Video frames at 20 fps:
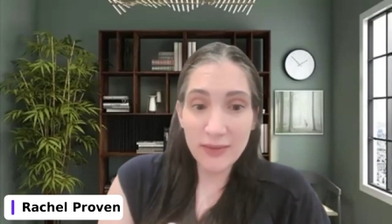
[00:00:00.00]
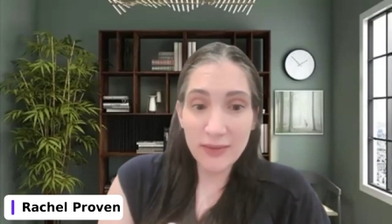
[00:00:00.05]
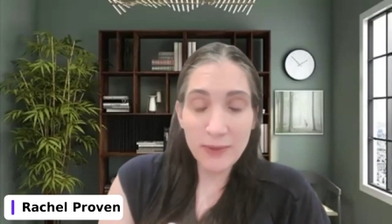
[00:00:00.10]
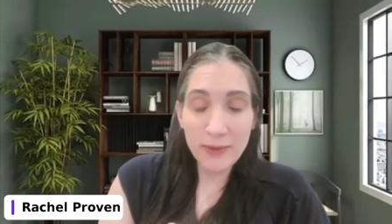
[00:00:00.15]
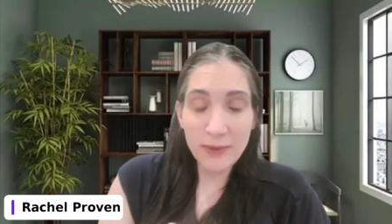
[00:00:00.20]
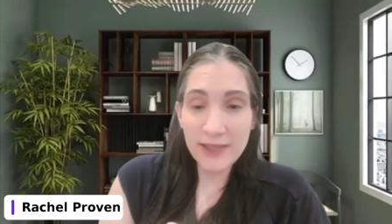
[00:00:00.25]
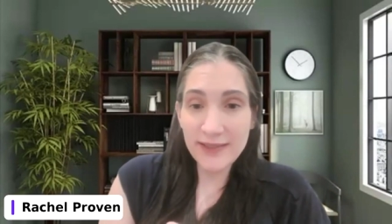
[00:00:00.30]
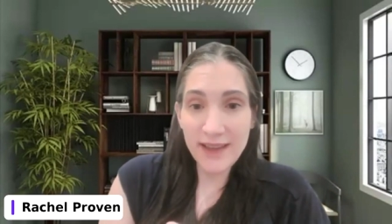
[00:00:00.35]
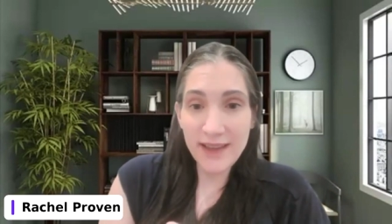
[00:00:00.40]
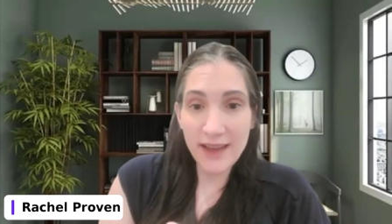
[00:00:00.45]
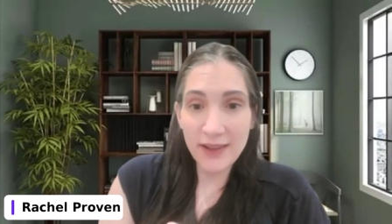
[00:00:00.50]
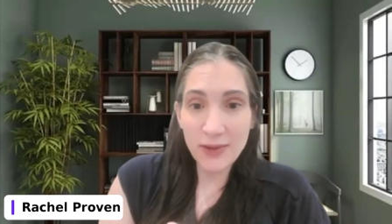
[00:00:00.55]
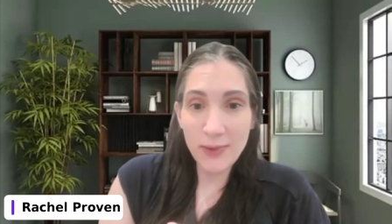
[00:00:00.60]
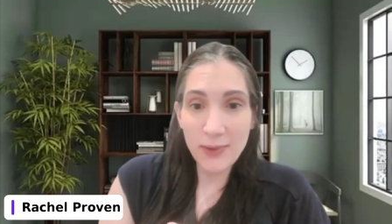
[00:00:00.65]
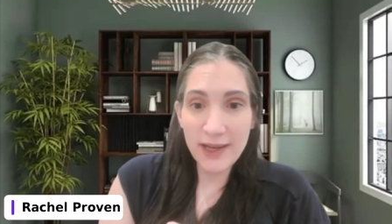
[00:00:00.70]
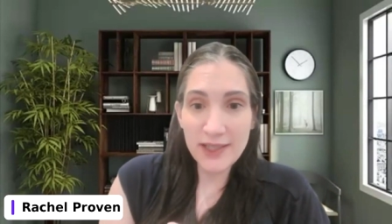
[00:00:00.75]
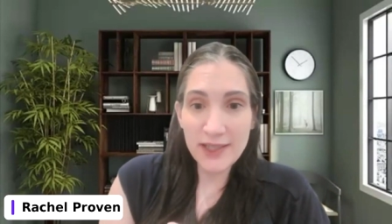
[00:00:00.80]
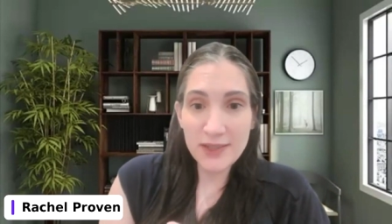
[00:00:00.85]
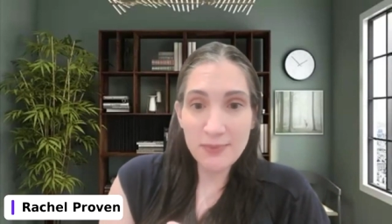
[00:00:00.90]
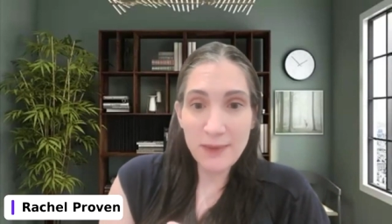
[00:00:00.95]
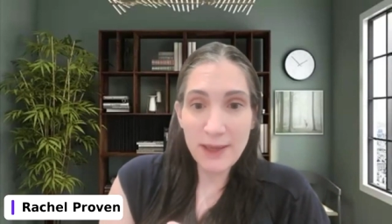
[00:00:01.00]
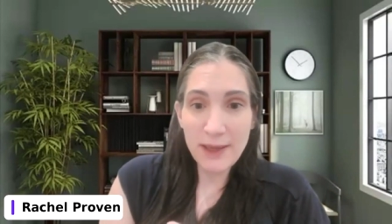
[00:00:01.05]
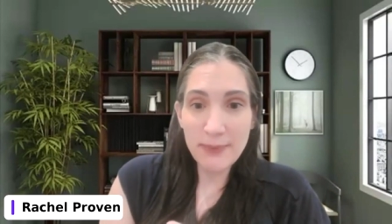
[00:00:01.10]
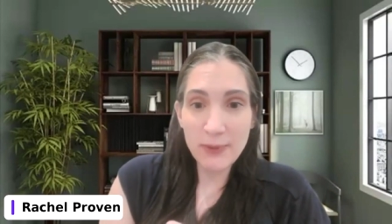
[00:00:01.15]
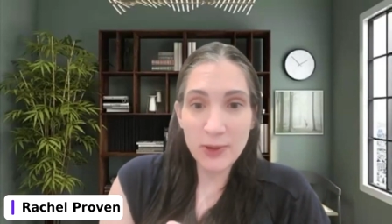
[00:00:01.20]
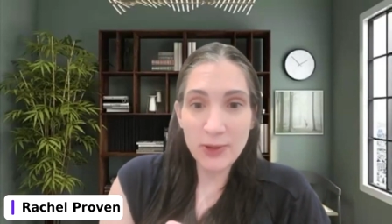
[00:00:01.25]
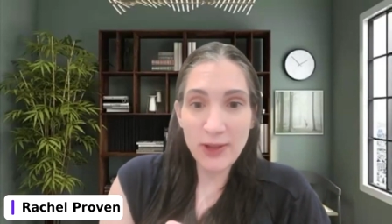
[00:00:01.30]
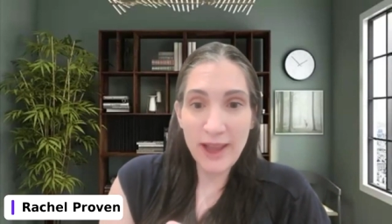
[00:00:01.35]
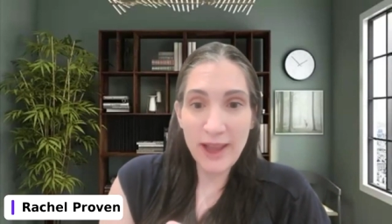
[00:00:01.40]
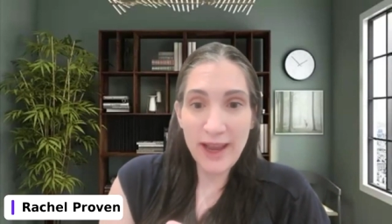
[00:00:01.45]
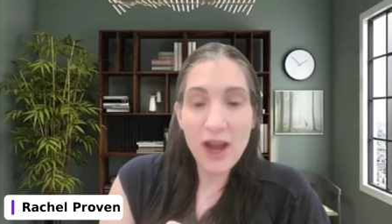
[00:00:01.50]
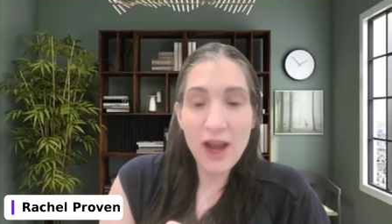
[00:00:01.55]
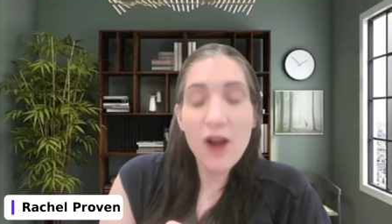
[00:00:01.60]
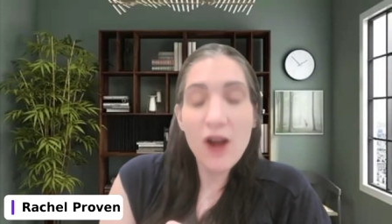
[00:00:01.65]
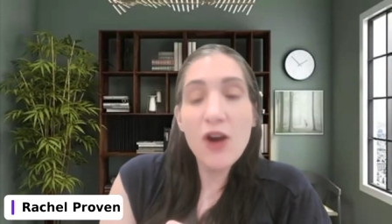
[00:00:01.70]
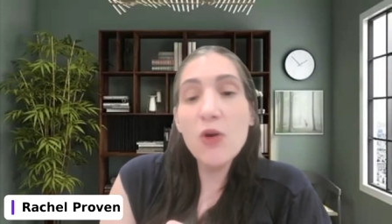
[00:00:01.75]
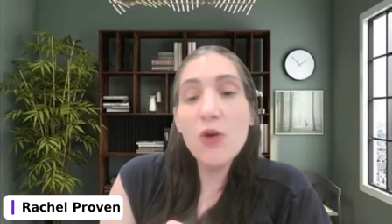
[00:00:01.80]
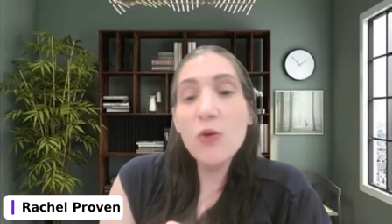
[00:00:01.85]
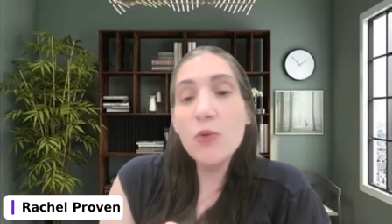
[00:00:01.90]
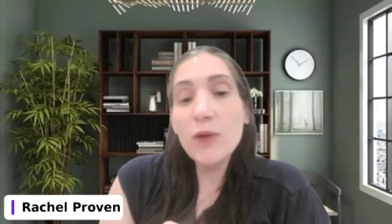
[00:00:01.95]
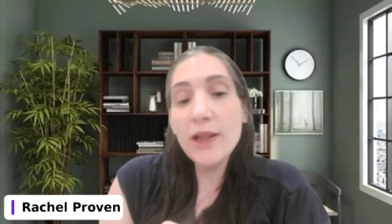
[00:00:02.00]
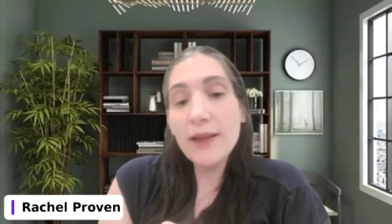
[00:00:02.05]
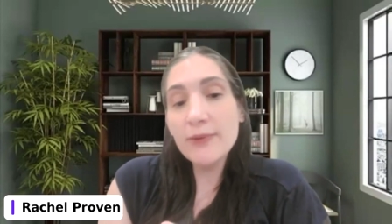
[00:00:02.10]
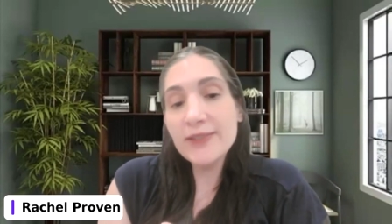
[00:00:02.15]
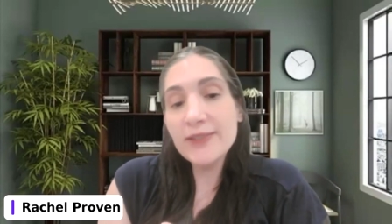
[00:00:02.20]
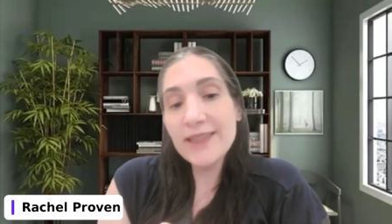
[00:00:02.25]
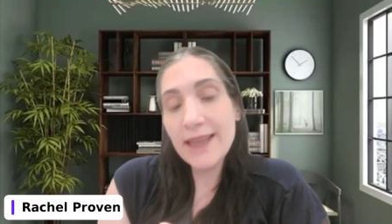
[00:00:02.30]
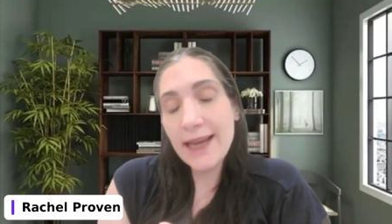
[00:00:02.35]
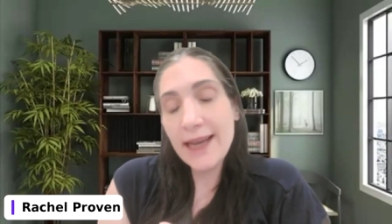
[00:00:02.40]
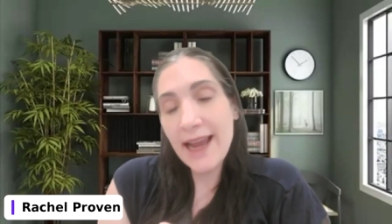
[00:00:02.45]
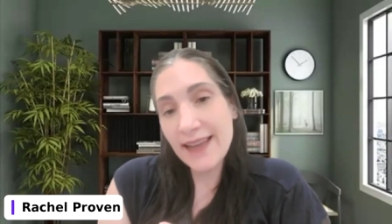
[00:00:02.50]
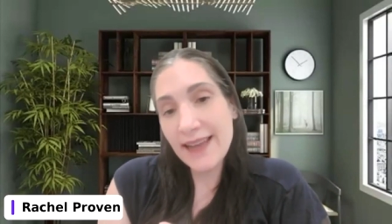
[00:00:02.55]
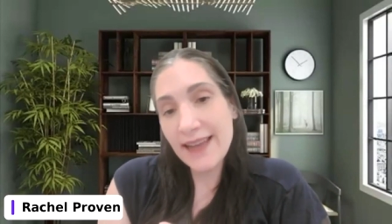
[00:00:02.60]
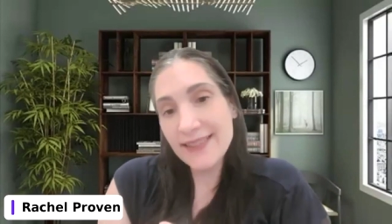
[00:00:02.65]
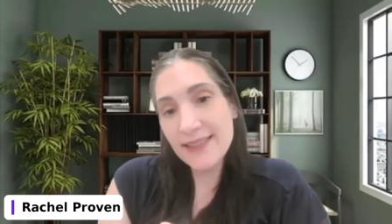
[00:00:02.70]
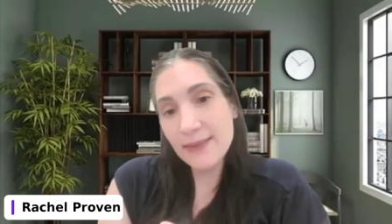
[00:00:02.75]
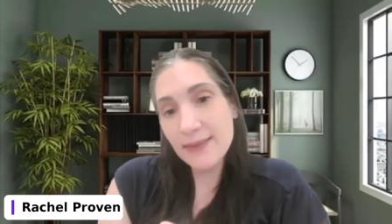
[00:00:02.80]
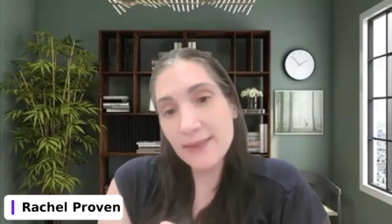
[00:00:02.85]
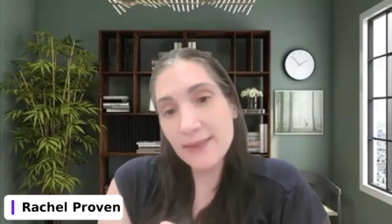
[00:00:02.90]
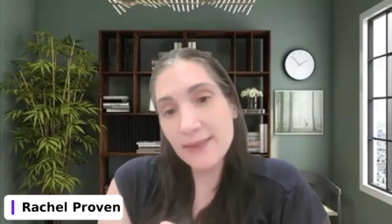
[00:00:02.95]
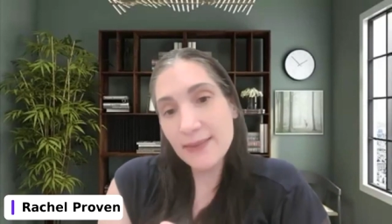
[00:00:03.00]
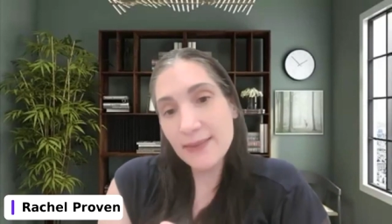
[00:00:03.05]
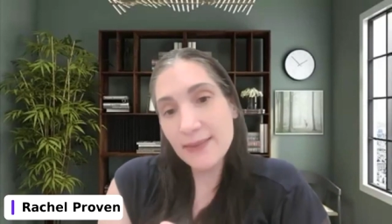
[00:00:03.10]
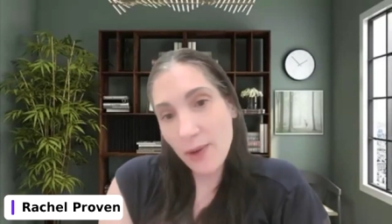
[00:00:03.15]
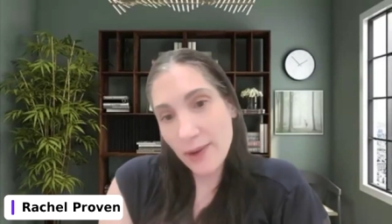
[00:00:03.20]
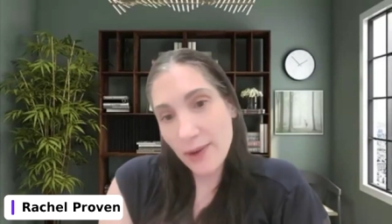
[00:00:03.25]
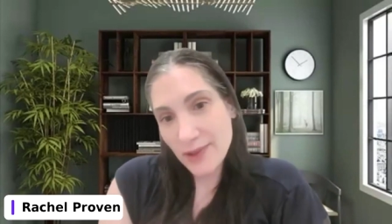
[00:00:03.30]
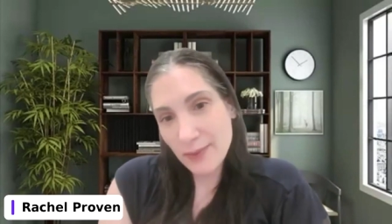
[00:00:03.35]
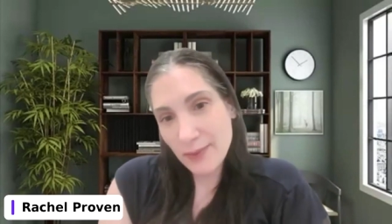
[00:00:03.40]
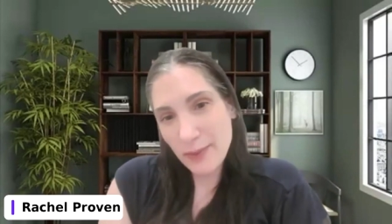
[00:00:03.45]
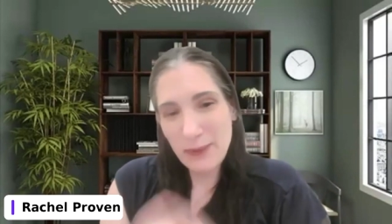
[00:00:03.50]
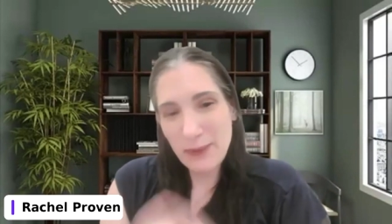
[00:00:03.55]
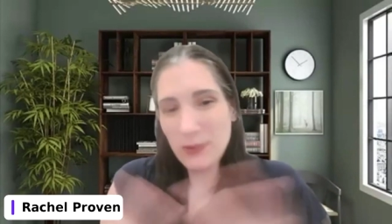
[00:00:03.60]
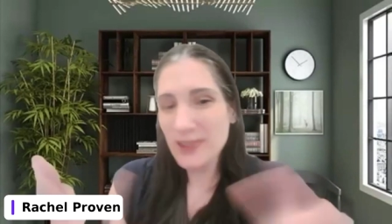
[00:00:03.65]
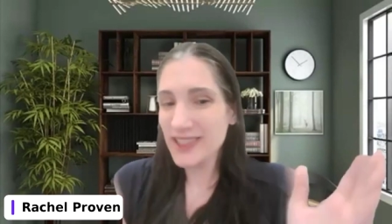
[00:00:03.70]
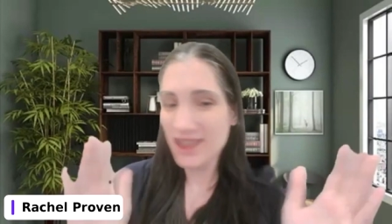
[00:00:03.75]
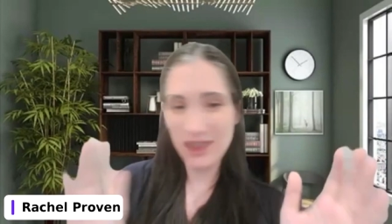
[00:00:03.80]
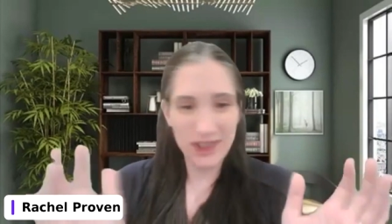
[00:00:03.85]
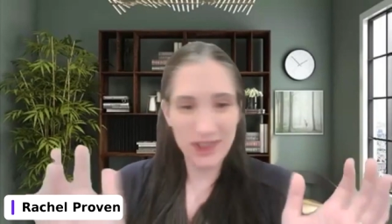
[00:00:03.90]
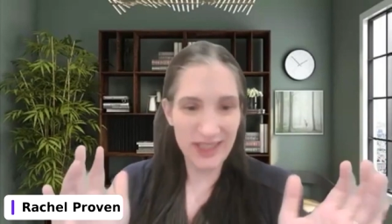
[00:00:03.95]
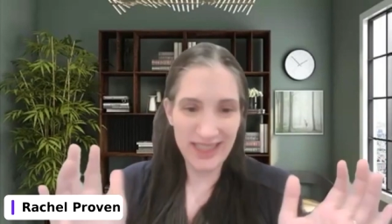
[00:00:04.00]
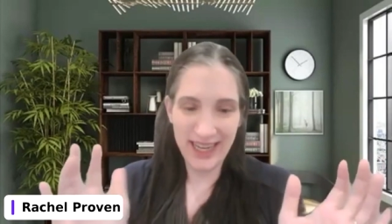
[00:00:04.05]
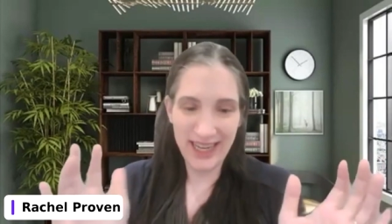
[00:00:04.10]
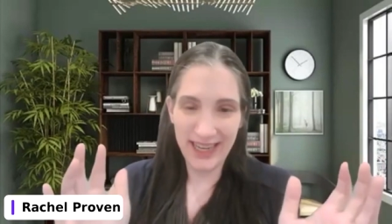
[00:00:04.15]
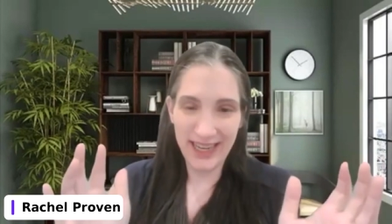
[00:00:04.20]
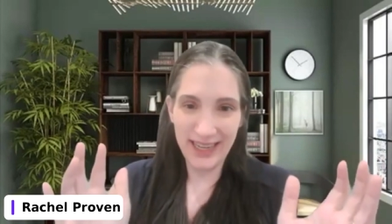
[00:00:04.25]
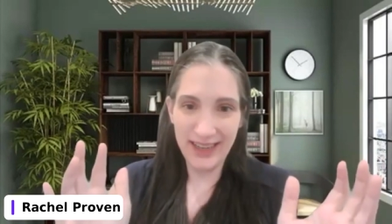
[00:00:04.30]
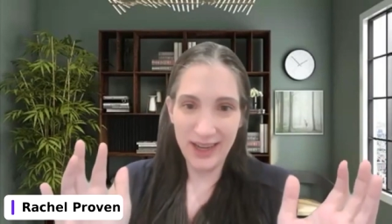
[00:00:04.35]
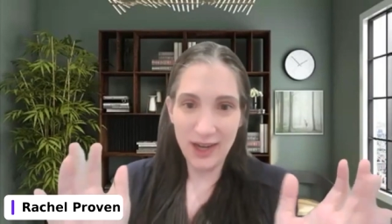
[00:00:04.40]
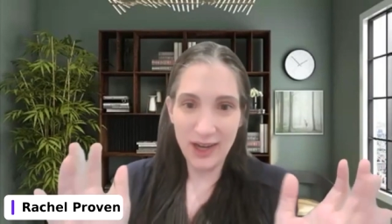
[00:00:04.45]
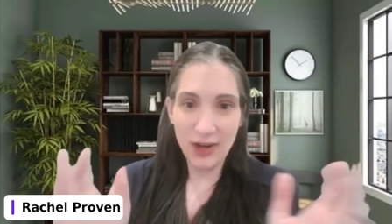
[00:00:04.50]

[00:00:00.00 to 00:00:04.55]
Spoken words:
because otherwise people are like, oh, well, I was going to ask them, or oh, but it wasn't a good day,